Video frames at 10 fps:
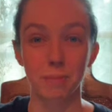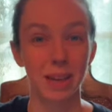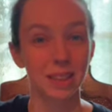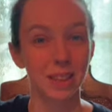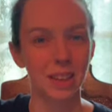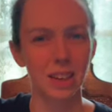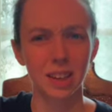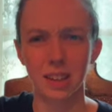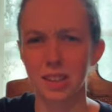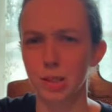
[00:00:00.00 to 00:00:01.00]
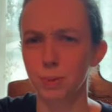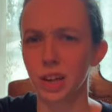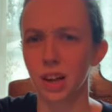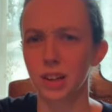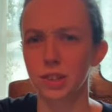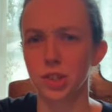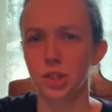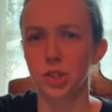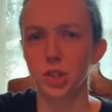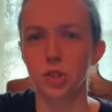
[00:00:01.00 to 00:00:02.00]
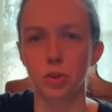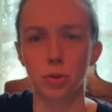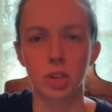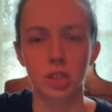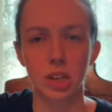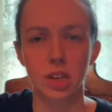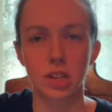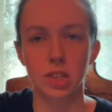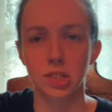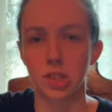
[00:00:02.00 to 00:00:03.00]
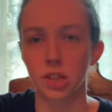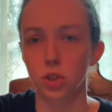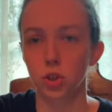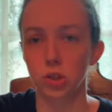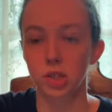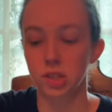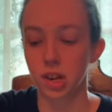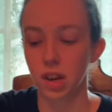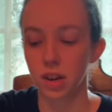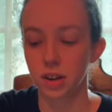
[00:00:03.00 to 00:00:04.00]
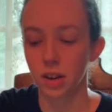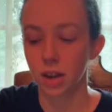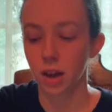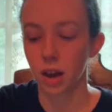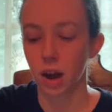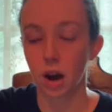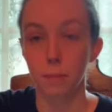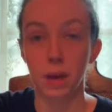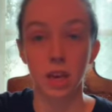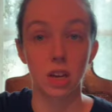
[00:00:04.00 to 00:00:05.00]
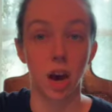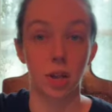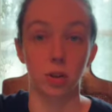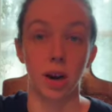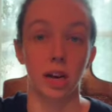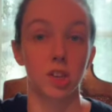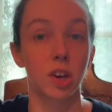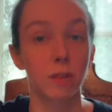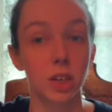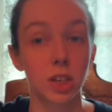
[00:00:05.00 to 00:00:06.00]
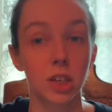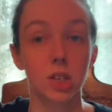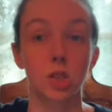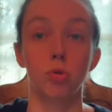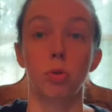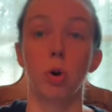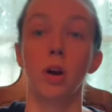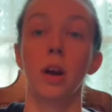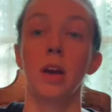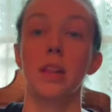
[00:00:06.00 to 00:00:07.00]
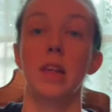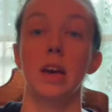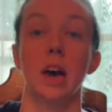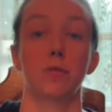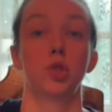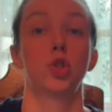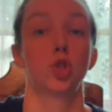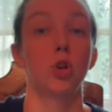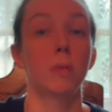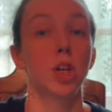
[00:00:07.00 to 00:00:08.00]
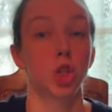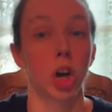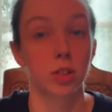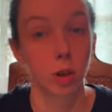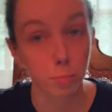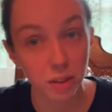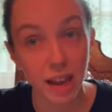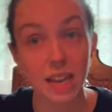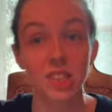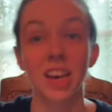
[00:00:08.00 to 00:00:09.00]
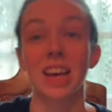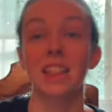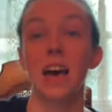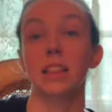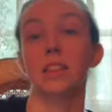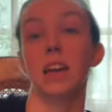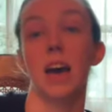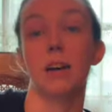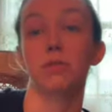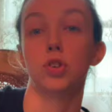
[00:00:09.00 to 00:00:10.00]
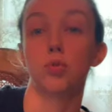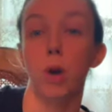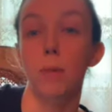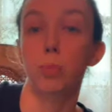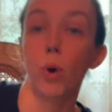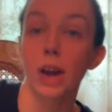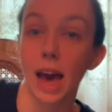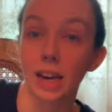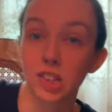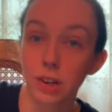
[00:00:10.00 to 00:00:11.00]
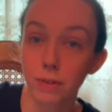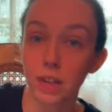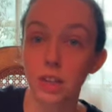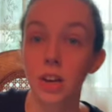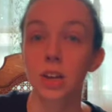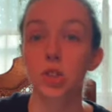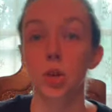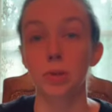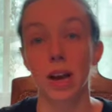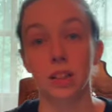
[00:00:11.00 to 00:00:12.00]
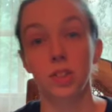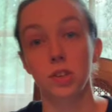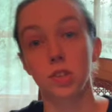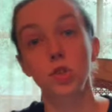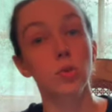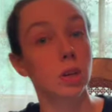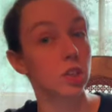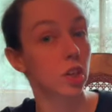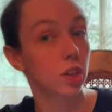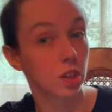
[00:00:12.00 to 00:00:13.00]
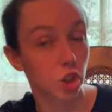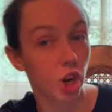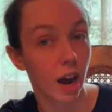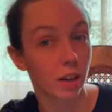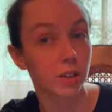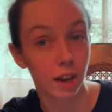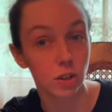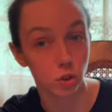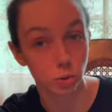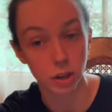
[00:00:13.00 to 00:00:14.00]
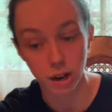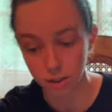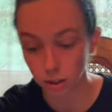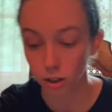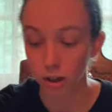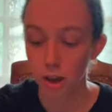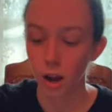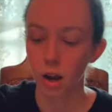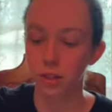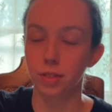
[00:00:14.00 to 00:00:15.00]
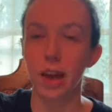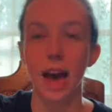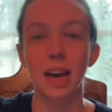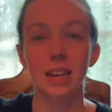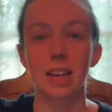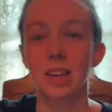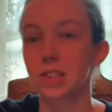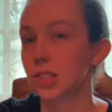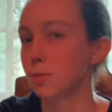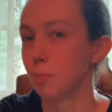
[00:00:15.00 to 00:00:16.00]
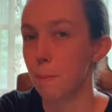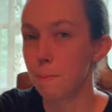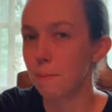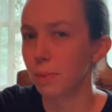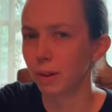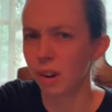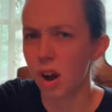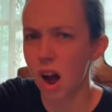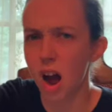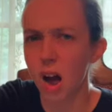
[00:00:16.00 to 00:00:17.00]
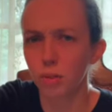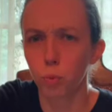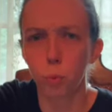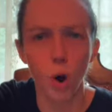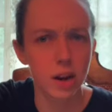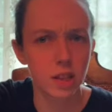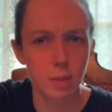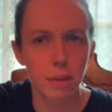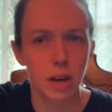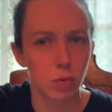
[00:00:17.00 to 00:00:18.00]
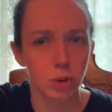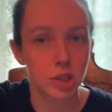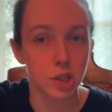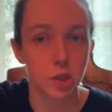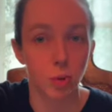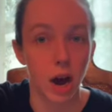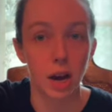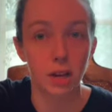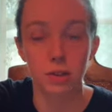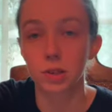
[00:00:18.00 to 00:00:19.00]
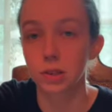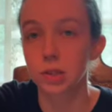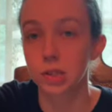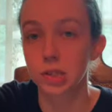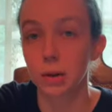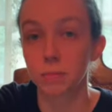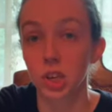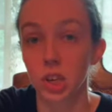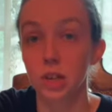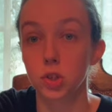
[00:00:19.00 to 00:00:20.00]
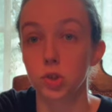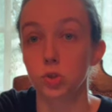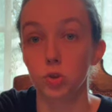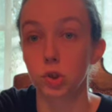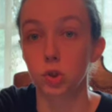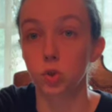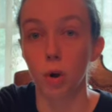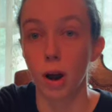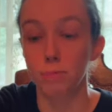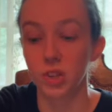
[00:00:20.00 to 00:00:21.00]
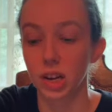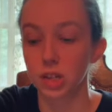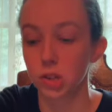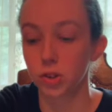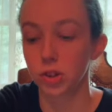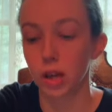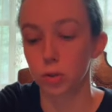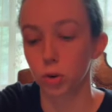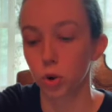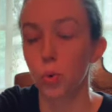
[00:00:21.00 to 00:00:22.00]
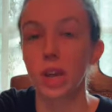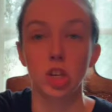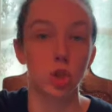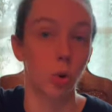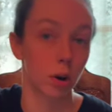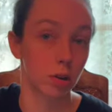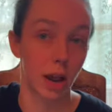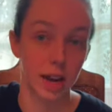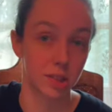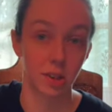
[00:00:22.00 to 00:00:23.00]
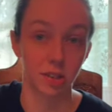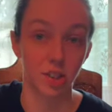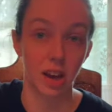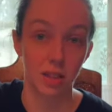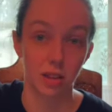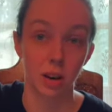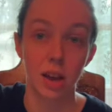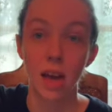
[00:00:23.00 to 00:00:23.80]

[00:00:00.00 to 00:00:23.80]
mainly it's because the student is interested um, in other activities, or they have so much on their plate that they have to drop one activity so that the student, the child, can do another. That is one of the main reasons why some kids drop dance altogether or quit your class altogether.